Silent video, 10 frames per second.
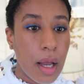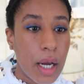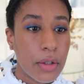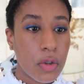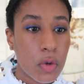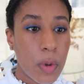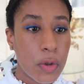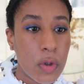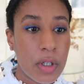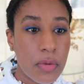I don't
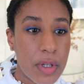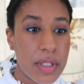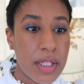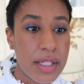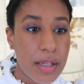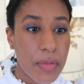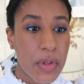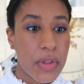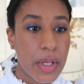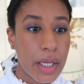want to invest in
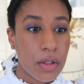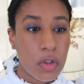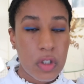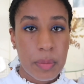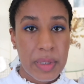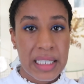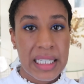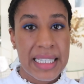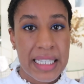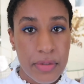something that I don't
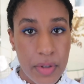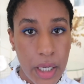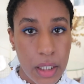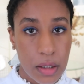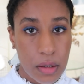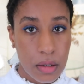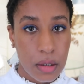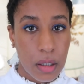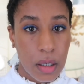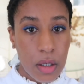believe in.
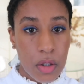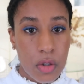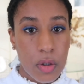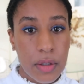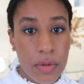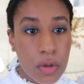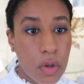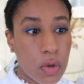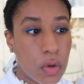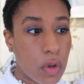So even
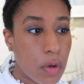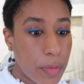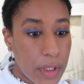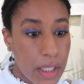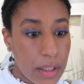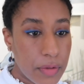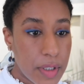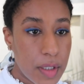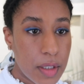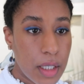though the company I
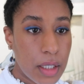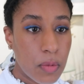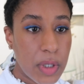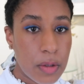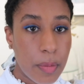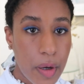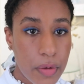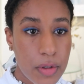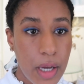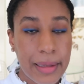invested in went
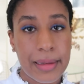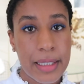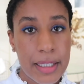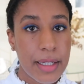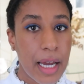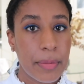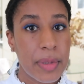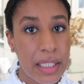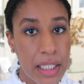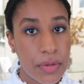bust, at least I
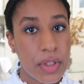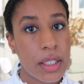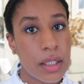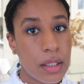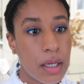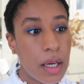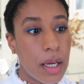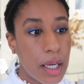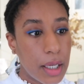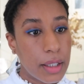believed in
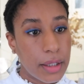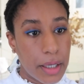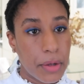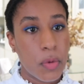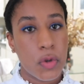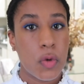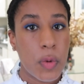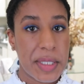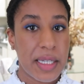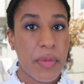that it was
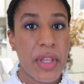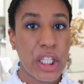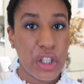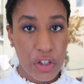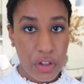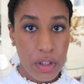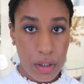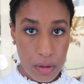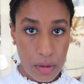doing something good,